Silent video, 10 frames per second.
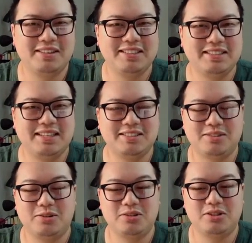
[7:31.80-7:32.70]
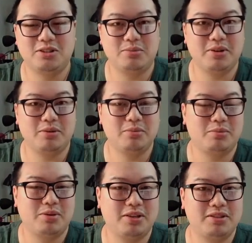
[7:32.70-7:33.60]
Yes, those are jumping up in
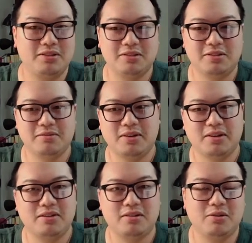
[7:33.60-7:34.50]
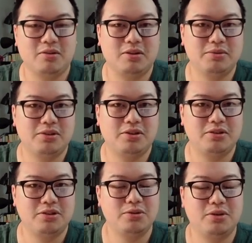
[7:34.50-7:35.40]
price, like going up to
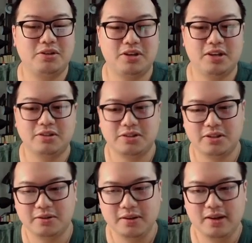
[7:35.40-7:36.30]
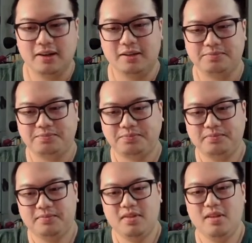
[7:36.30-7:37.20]
$100-$200 now
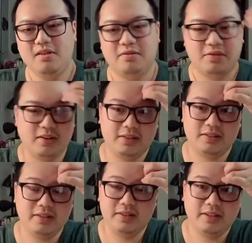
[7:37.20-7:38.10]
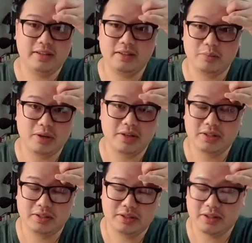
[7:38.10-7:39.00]
for like the Lily and the
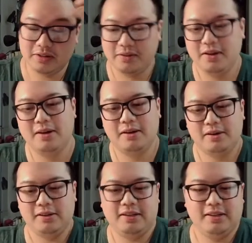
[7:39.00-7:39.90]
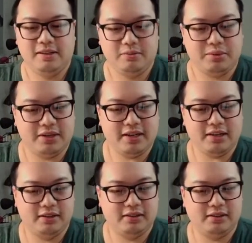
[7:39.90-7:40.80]
Marnies and stuff. But yeah,
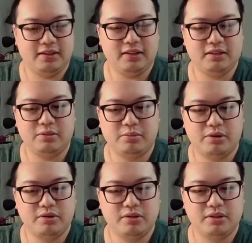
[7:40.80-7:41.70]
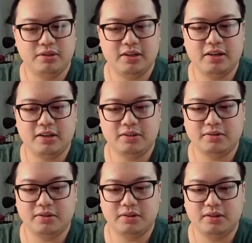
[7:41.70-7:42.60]
that's the pros and cons
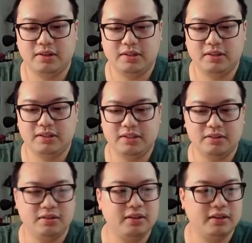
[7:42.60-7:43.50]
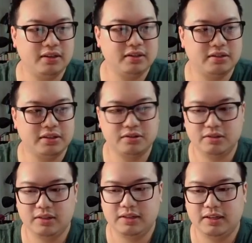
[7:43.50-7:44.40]
for sealed and singles.